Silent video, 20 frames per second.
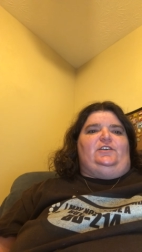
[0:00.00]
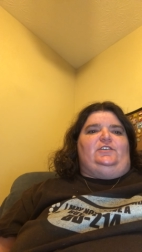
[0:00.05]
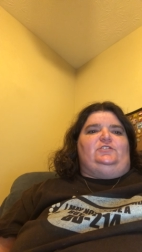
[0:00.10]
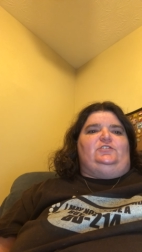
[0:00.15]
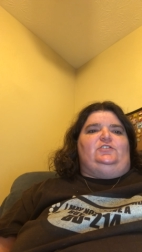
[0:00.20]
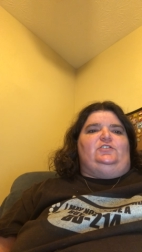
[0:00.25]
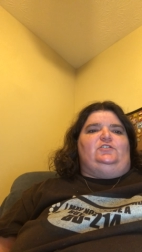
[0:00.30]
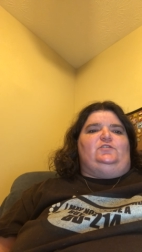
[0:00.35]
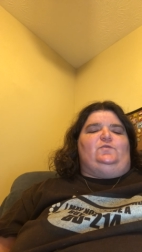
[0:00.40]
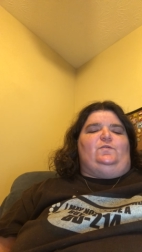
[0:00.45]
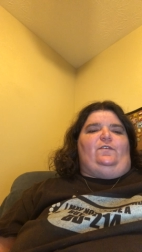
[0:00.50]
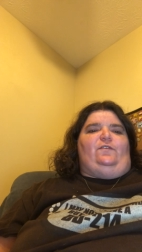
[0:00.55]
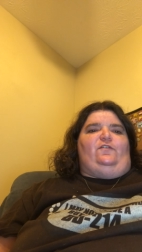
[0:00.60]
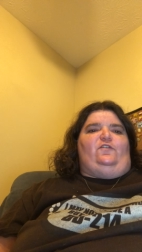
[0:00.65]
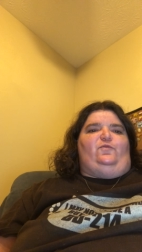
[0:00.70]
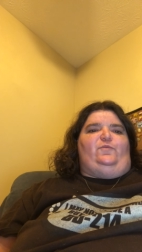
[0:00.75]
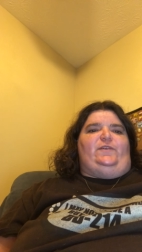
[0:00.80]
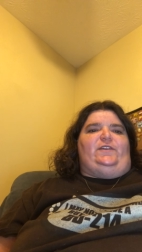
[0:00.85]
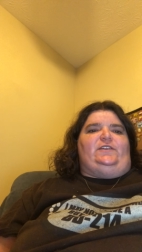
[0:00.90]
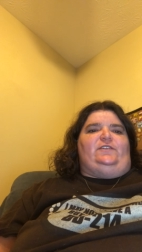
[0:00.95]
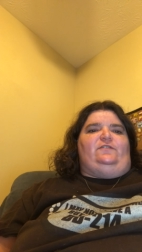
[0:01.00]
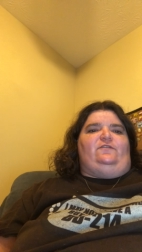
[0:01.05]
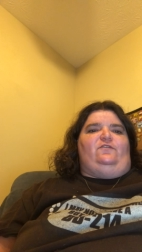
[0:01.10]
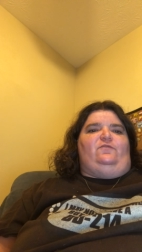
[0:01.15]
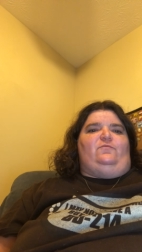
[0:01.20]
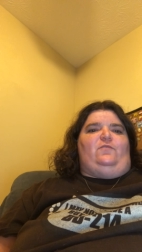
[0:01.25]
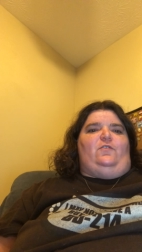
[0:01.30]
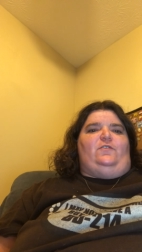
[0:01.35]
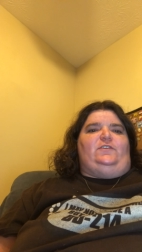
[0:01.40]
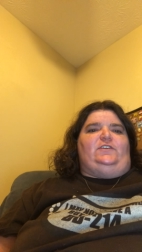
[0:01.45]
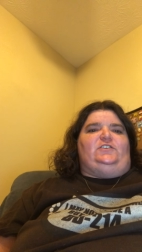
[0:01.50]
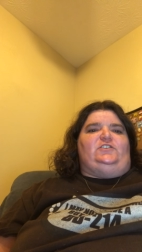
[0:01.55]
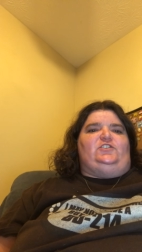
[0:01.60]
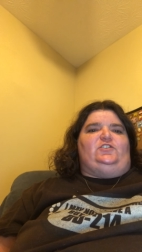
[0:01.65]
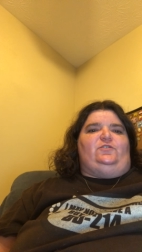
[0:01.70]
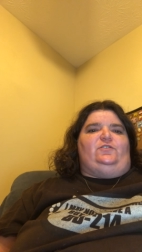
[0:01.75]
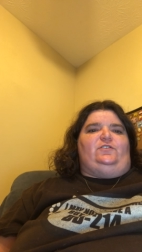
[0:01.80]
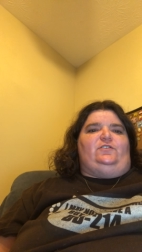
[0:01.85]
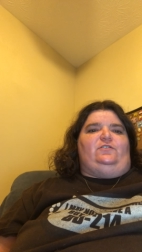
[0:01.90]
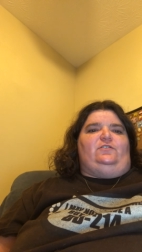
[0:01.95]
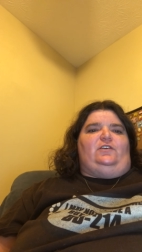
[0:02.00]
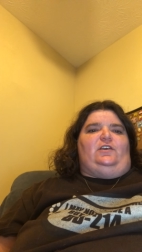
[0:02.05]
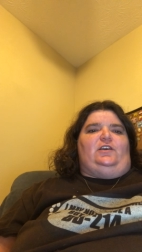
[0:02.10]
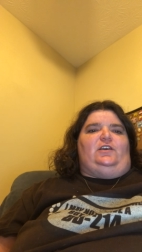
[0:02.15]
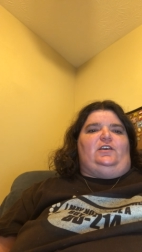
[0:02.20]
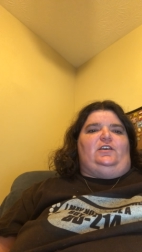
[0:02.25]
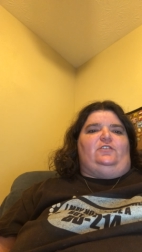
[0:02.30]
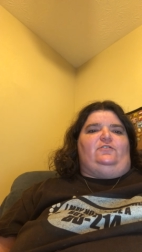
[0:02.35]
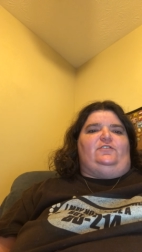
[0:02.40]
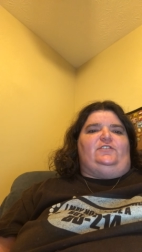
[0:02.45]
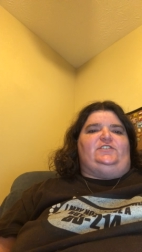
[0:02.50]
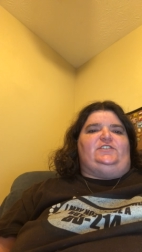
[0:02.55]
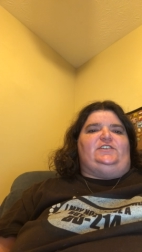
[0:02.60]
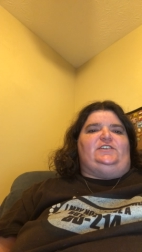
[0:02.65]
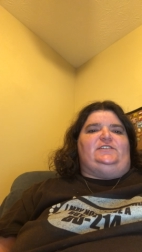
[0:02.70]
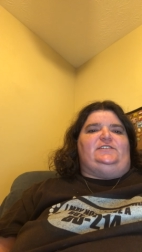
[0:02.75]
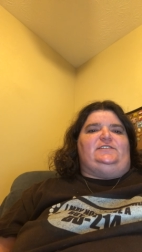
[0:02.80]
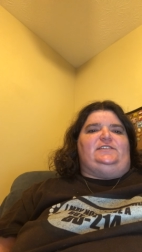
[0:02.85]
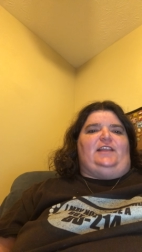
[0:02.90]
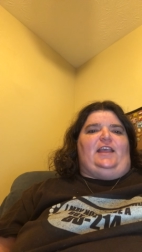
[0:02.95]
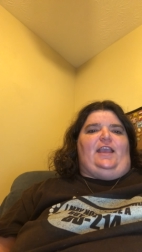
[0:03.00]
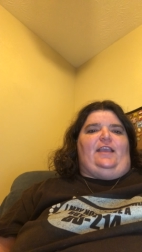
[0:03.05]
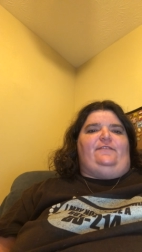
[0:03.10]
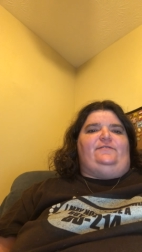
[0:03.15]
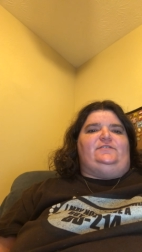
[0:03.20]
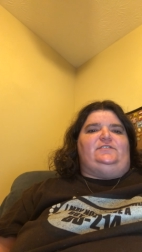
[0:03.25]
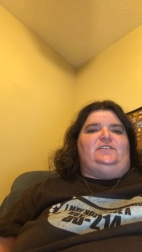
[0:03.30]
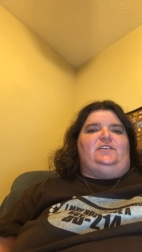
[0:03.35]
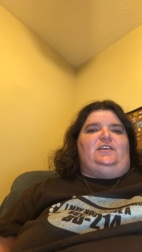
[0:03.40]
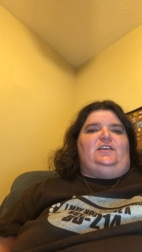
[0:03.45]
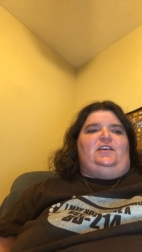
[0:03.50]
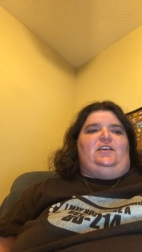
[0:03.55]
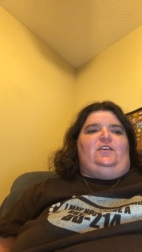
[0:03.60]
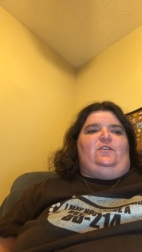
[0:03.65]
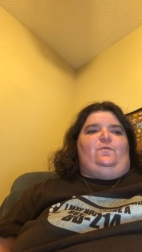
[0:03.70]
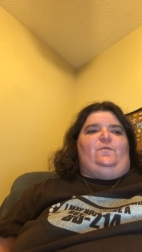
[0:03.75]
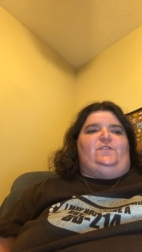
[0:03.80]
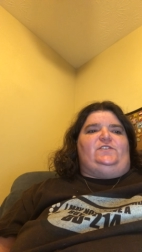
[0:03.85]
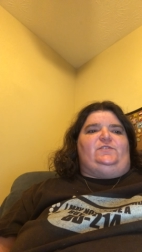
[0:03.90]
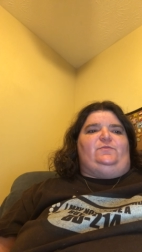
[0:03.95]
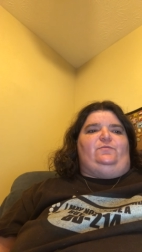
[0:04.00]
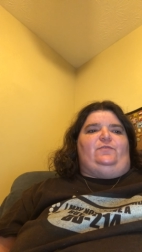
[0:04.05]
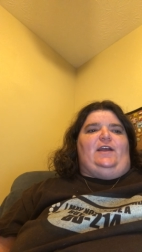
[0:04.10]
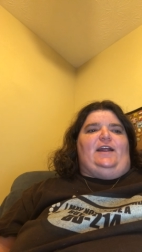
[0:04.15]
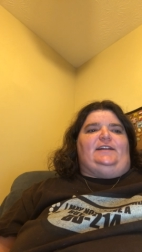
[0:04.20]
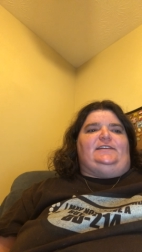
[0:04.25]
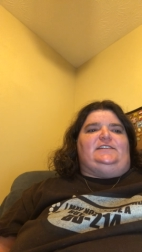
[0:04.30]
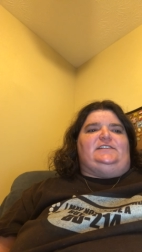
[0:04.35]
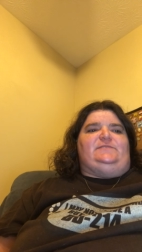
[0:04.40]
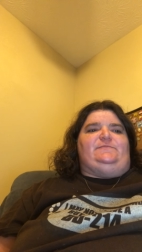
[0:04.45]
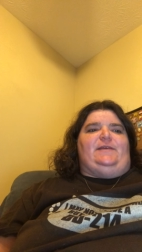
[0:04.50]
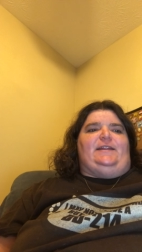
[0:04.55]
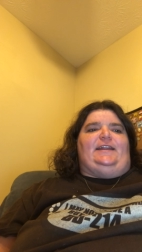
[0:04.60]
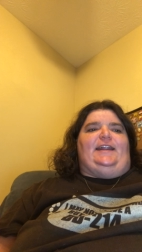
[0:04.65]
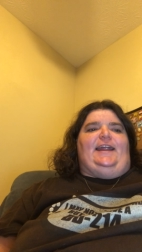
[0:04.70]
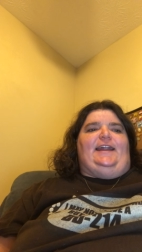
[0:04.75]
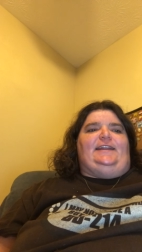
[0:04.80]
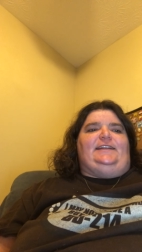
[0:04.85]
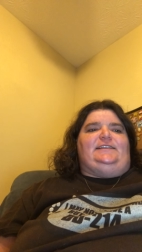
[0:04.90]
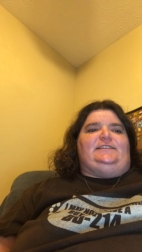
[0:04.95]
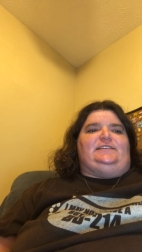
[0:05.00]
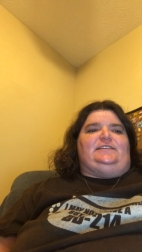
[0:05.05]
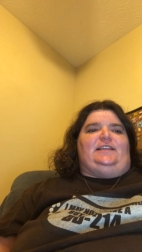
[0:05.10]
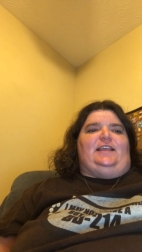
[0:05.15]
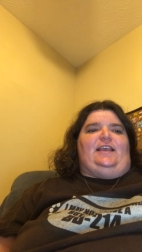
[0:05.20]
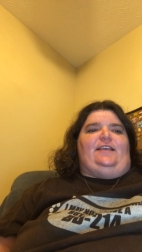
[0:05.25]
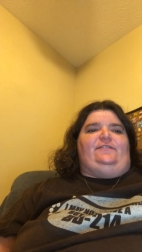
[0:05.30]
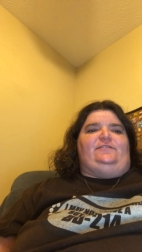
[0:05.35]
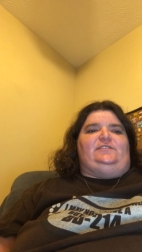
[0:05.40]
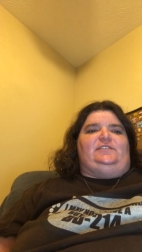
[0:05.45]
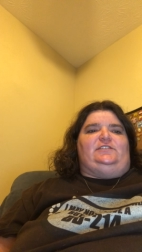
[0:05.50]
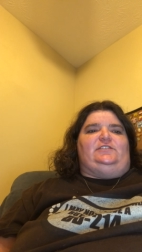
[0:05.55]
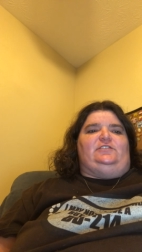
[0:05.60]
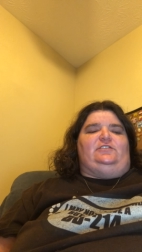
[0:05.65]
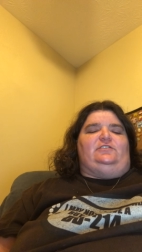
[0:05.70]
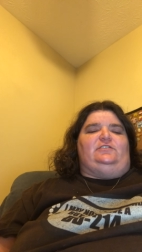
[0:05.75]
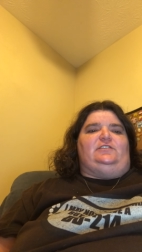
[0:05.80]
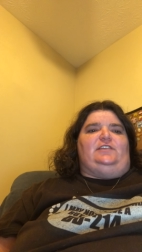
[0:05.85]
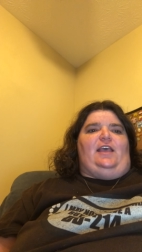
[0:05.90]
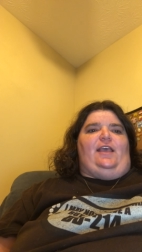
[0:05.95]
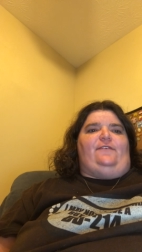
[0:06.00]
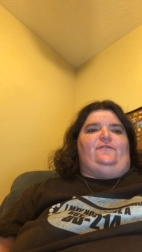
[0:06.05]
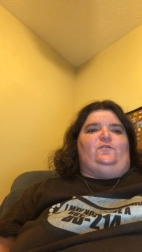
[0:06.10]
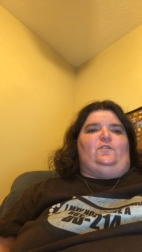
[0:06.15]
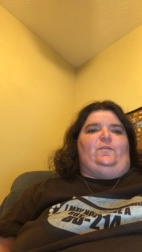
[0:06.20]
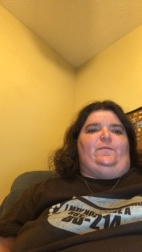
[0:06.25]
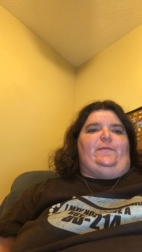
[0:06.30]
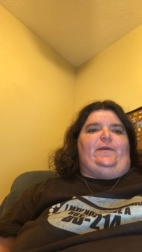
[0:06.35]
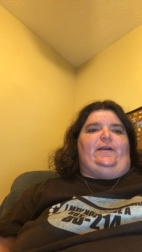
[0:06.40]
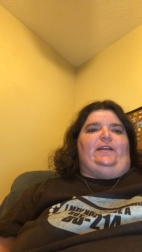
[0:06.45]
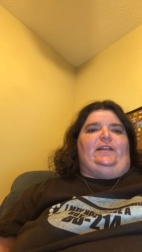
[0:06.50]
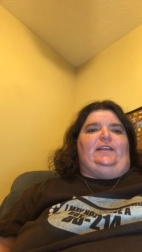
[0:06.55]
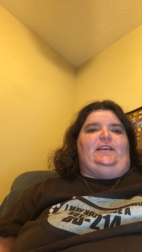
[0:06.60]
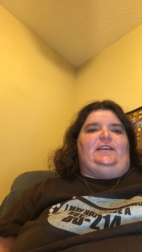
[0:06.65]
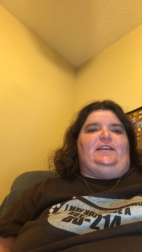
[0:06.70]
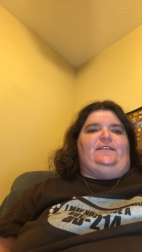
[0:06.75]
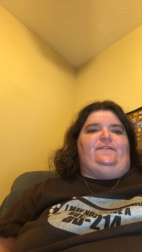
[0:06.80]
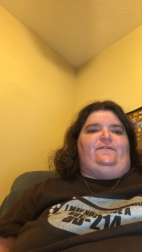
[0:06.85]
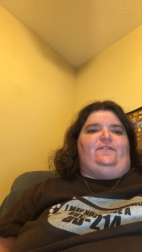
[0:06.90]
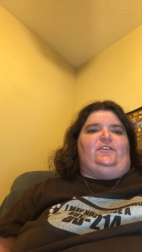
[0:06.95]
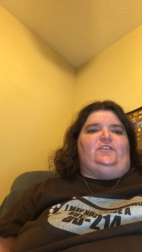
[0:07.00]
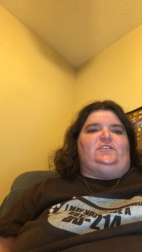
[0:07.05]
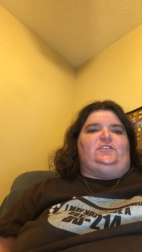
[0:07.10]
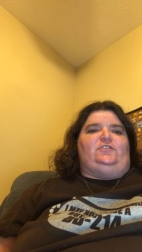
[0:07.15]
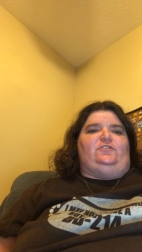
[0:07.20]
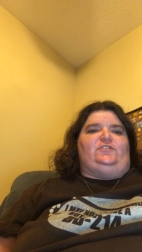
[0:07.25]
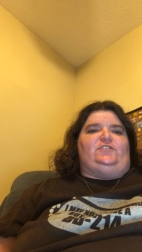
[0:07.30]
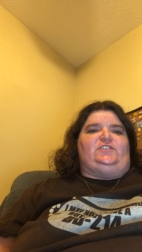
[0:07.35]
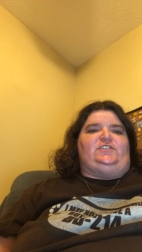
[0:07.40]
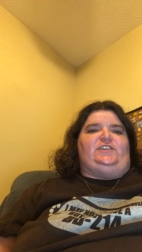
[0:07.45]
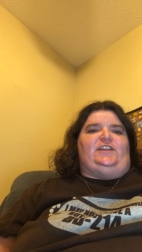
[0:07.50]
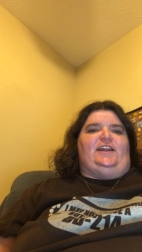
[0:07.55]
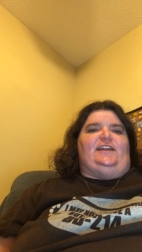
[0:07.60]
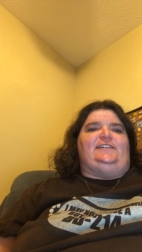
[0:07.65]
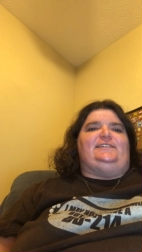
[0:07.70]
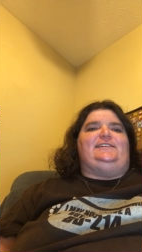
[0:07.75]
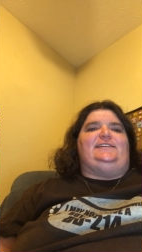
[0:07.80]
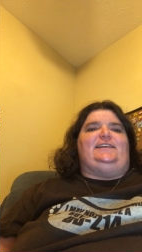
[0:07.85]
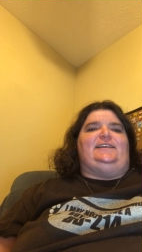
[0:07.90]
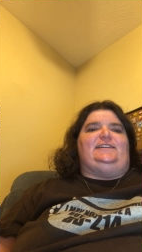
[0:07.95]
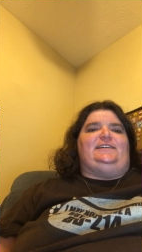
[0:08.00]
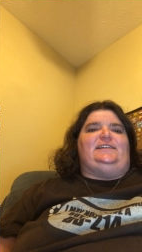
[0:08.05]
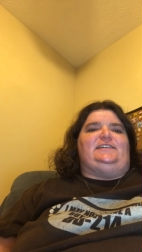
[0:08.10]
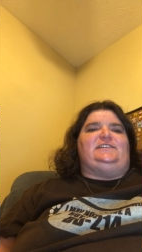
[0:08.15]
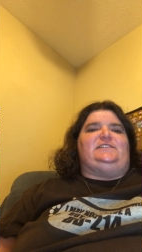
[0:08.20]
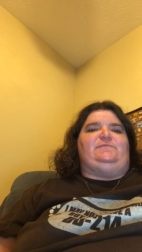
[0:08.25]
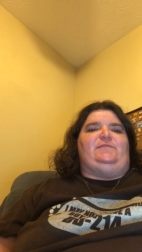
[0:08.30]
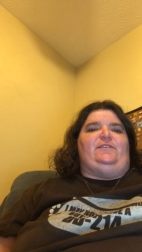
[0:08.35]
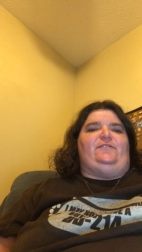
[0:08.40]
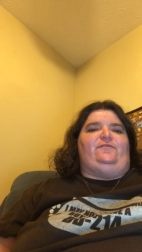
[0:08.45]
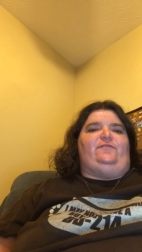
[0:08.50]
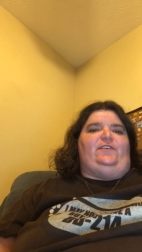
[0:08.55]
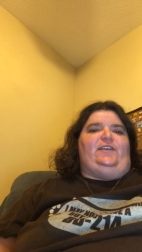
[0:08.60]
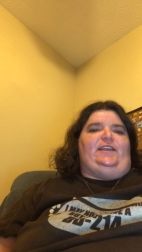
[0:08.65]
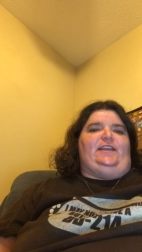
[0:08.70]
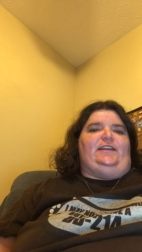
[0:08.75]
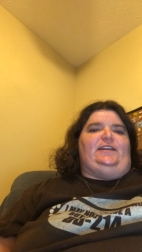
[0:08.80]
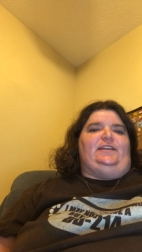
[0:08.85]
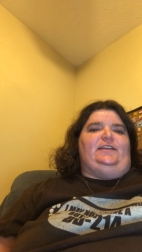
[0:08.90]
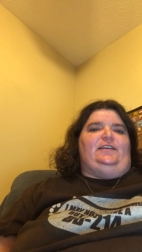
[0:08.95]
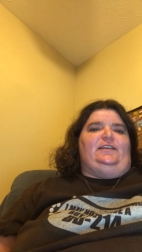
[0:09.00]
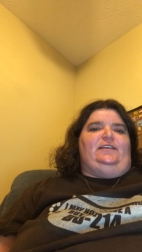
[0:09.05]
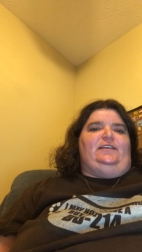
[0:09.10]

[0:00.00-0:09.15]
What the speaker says: Jews were forbidden from owning Christian slaves, which in practice meant any slaves, since their slaves would merely convert to Christianity and need to be freed.